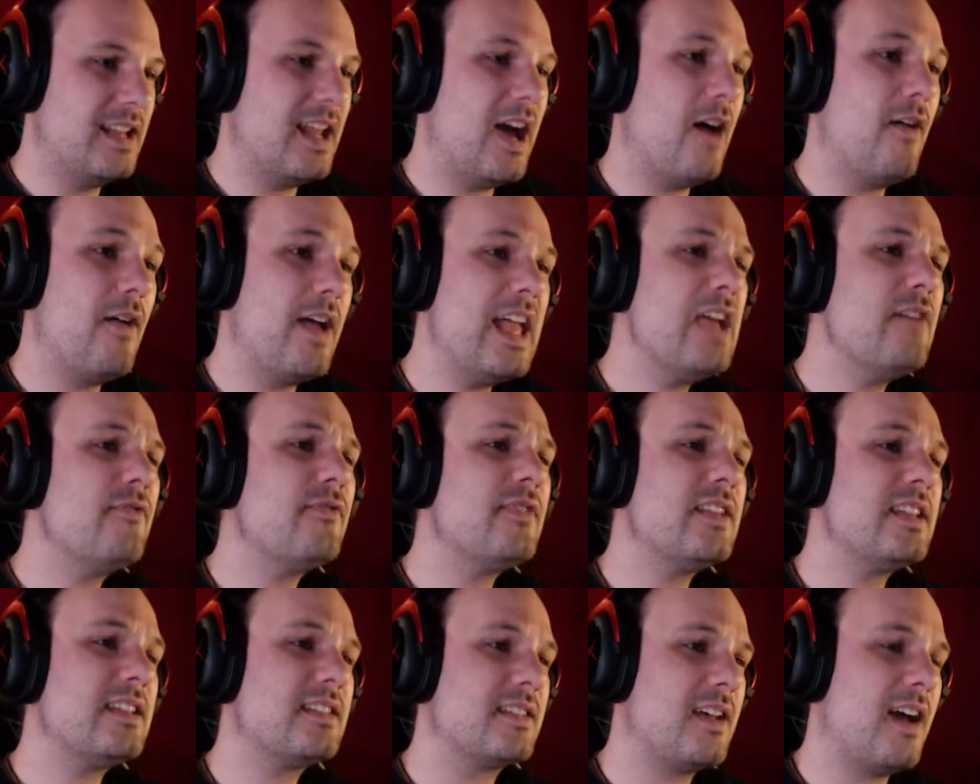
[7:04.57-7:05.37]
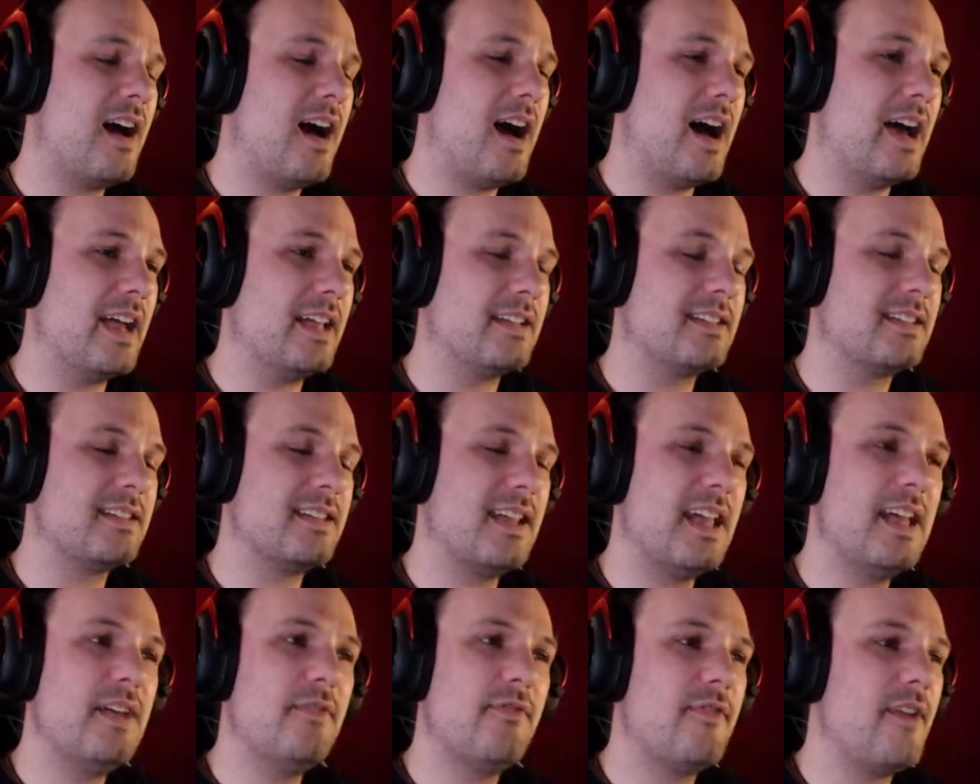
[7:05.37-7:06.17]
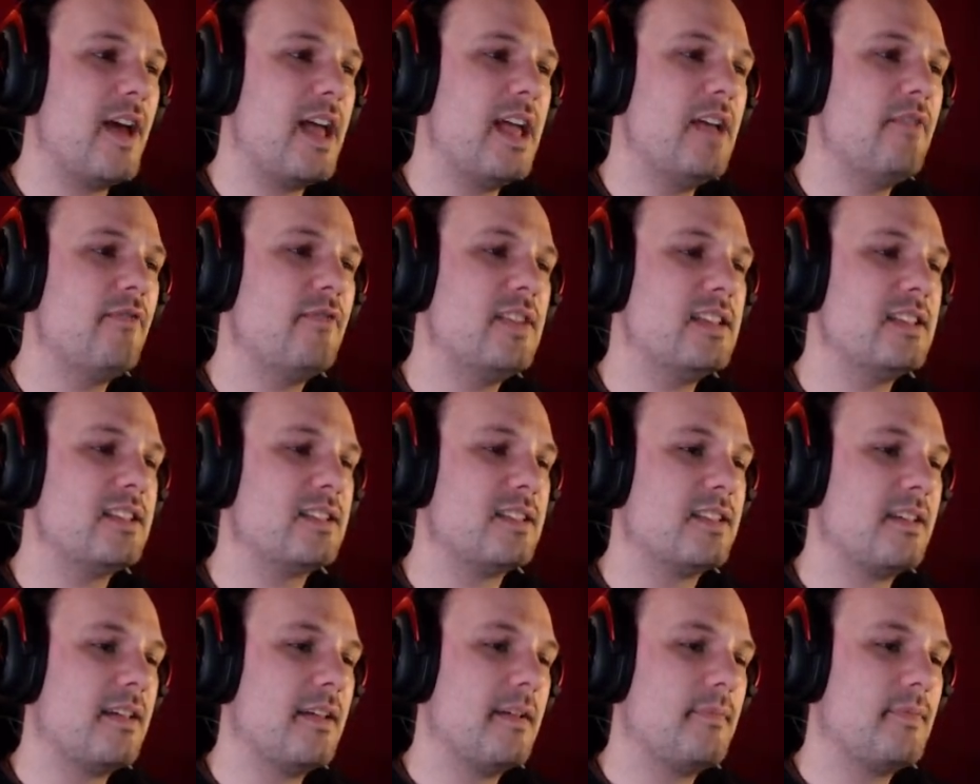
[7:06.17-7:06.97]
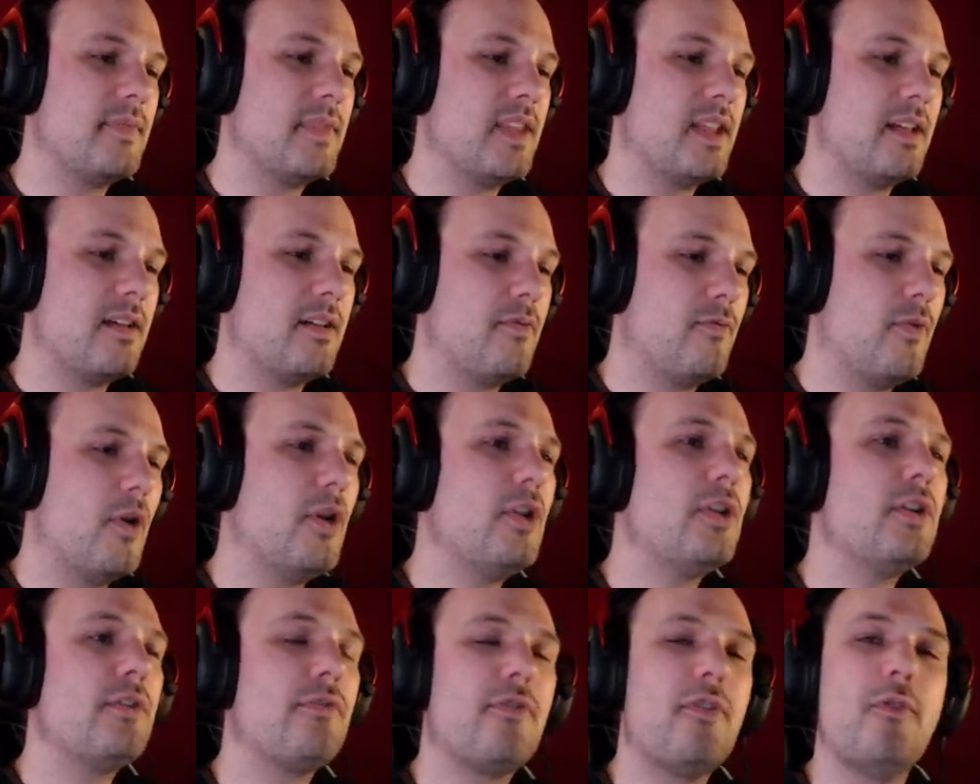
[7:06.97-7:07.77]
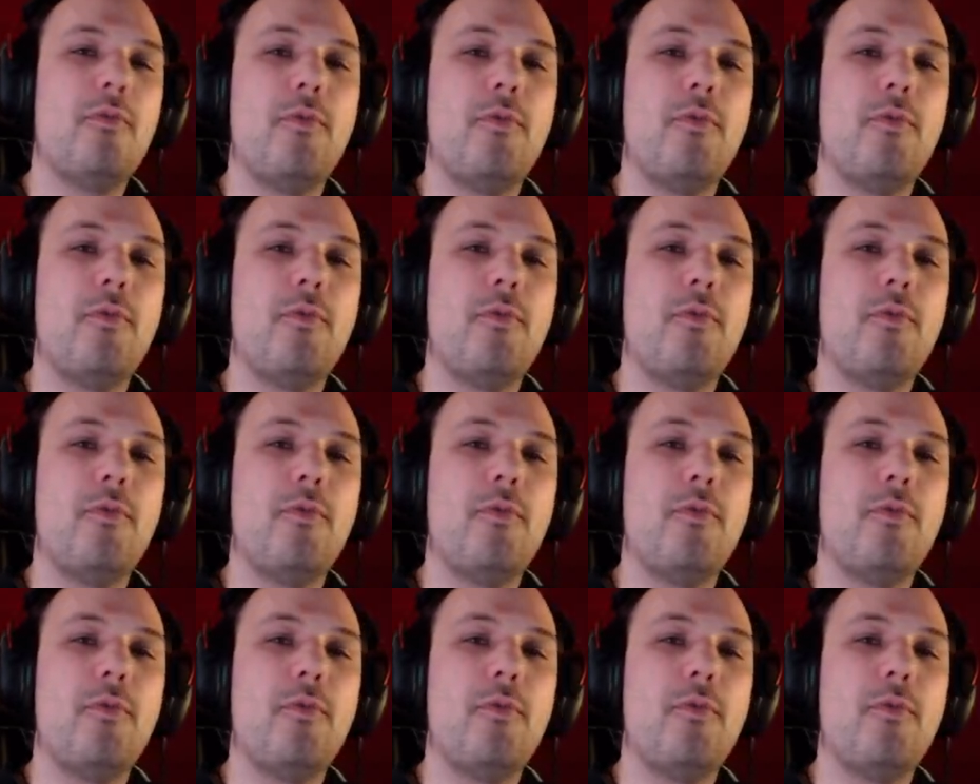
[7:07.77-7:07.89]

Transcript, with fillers: Now, if these guys, if these wonderful,